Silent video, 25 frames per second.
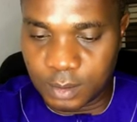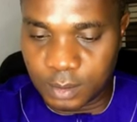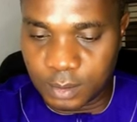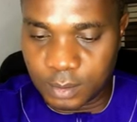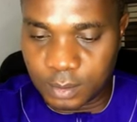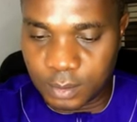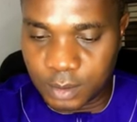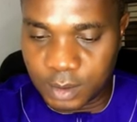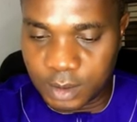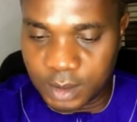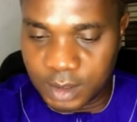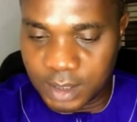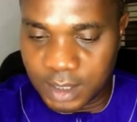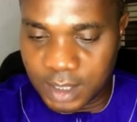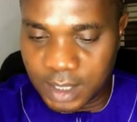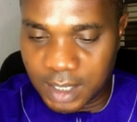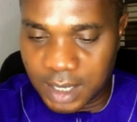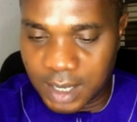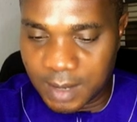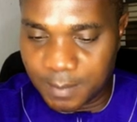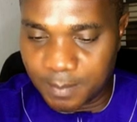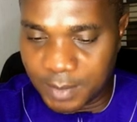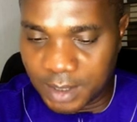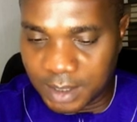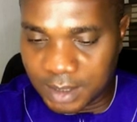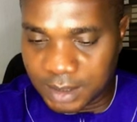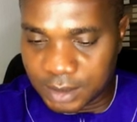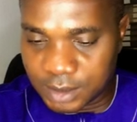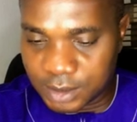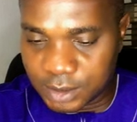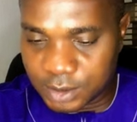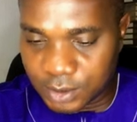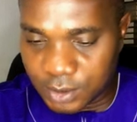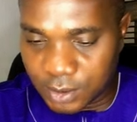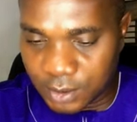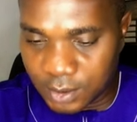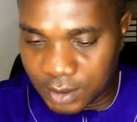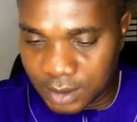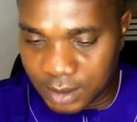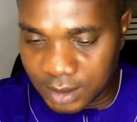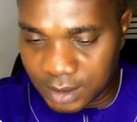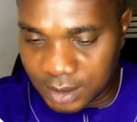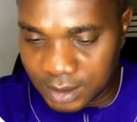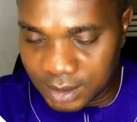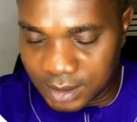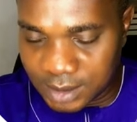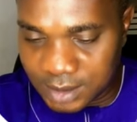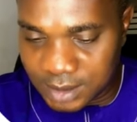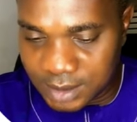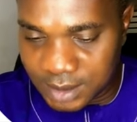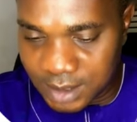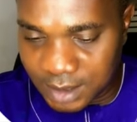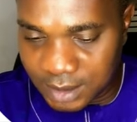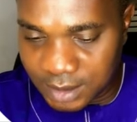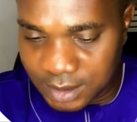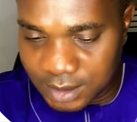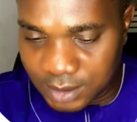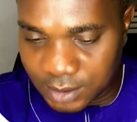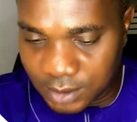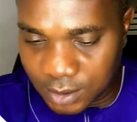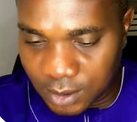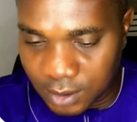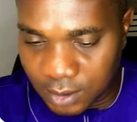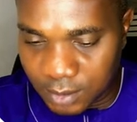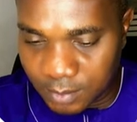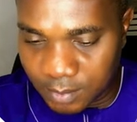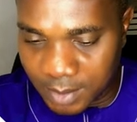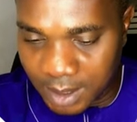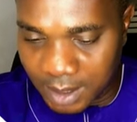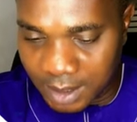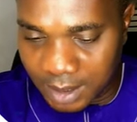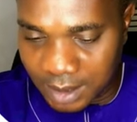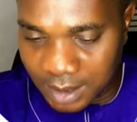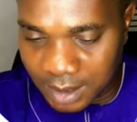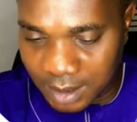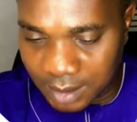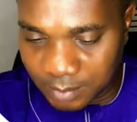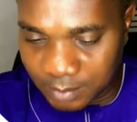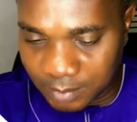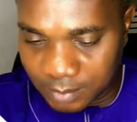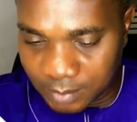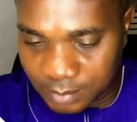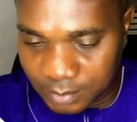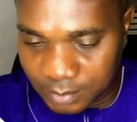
going here and making sure it's set on ManyCam.